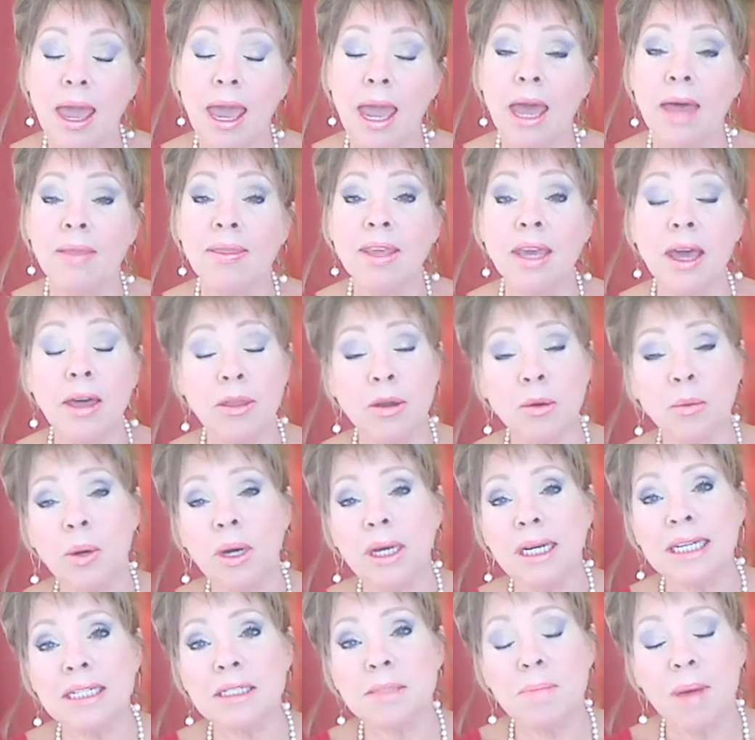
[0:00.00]
And the other
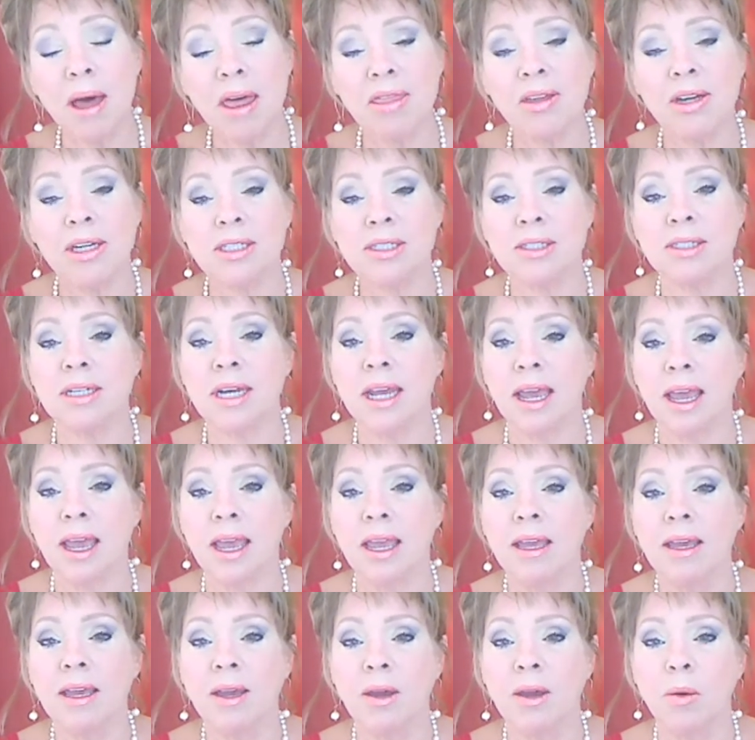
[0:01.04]
one is Mother's
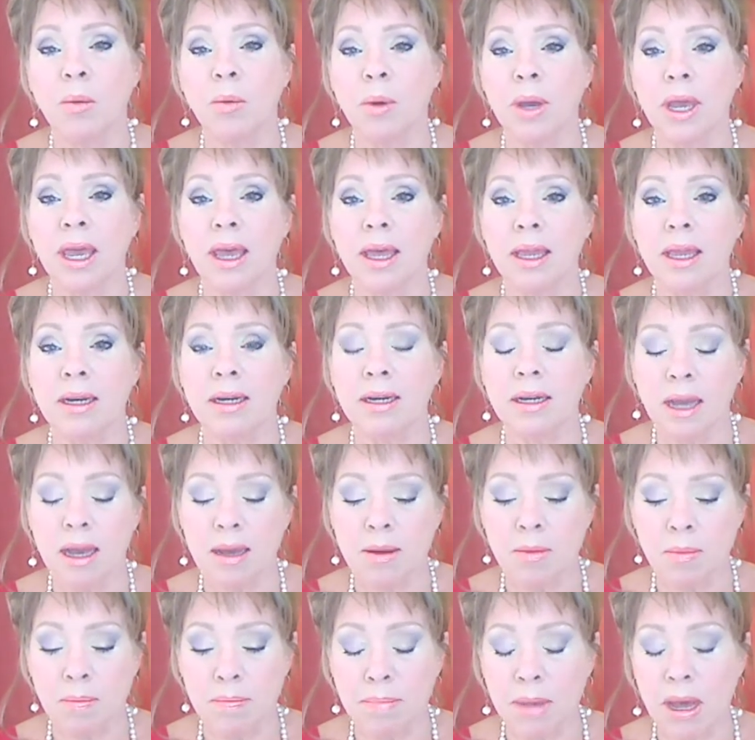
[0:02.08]
Day, when
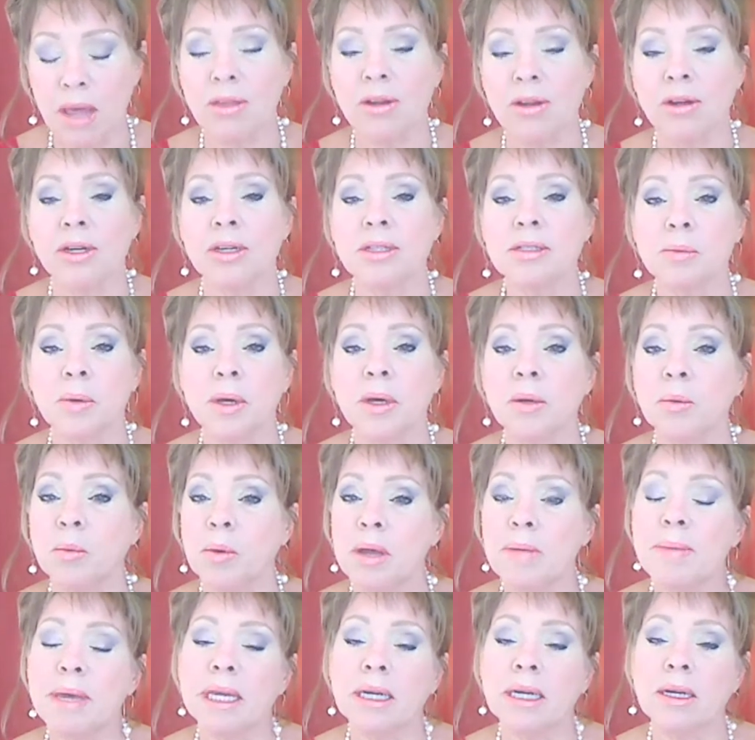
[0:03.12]

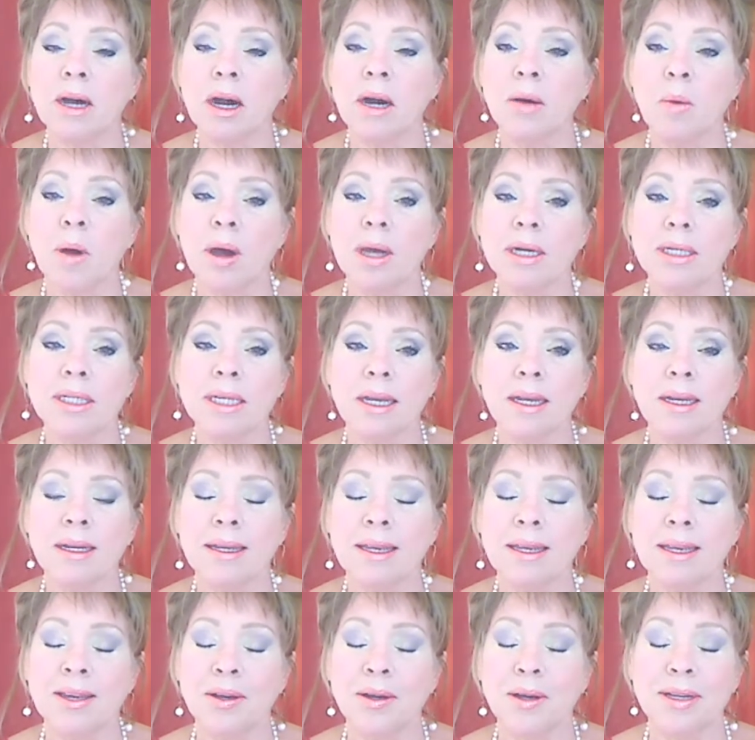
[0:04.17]
women are
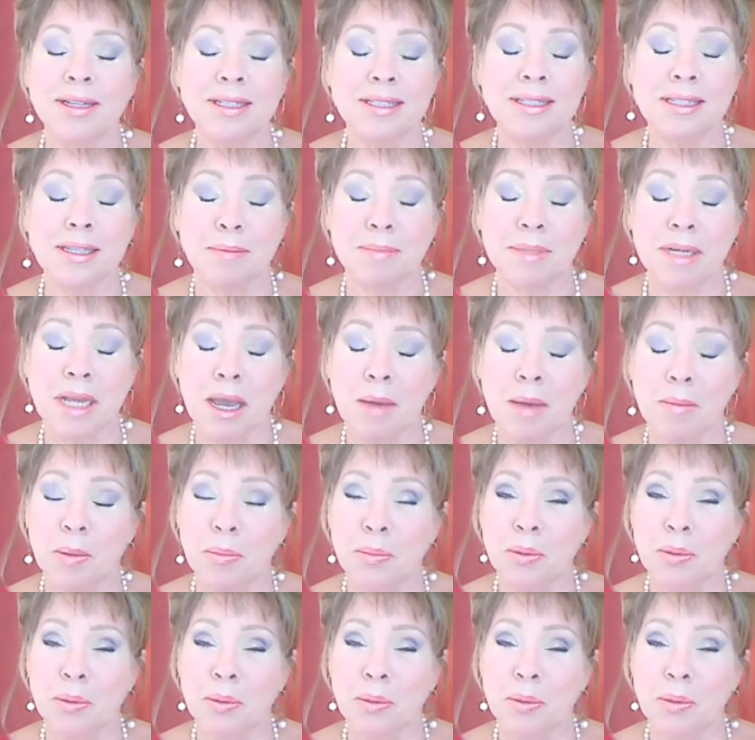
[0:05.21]
wanting some damn